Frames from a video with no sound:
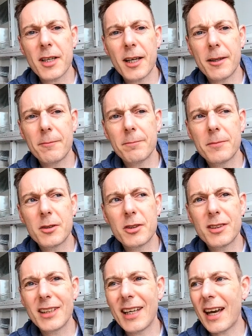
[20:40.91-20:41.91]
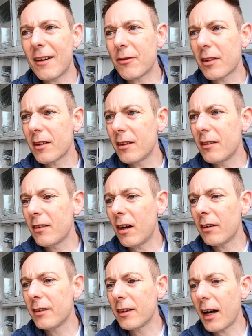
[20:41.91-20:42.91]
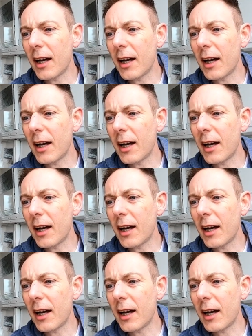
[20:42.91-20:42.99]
time to get everything done.